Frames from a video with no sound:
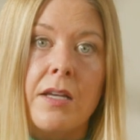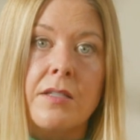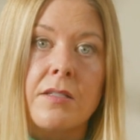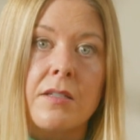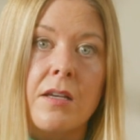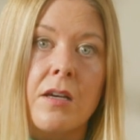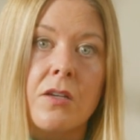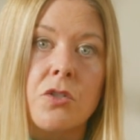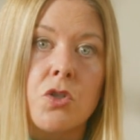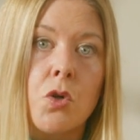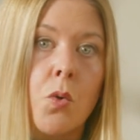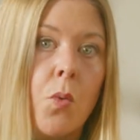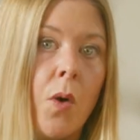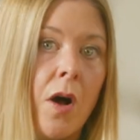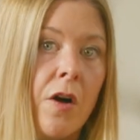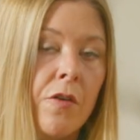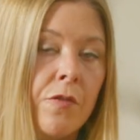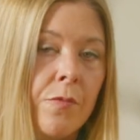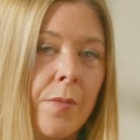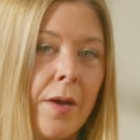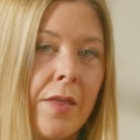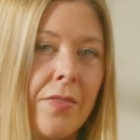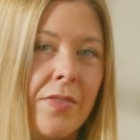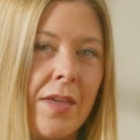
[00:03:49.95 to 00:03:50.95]
It's a
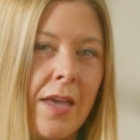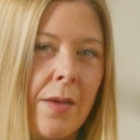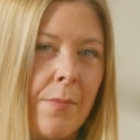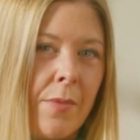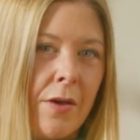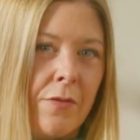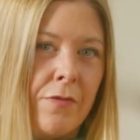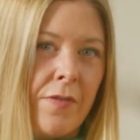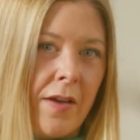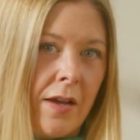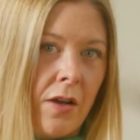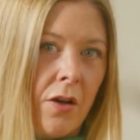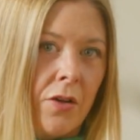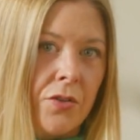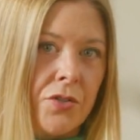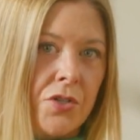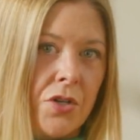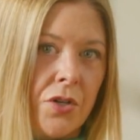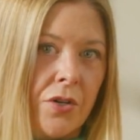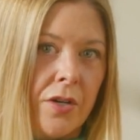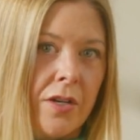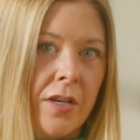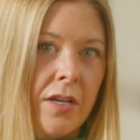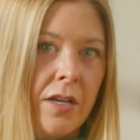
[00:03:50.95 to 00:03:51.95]
12-month MFA
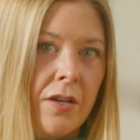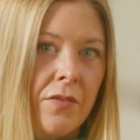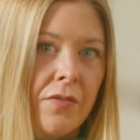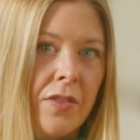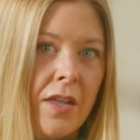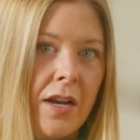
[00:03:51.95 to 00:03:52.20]
alternative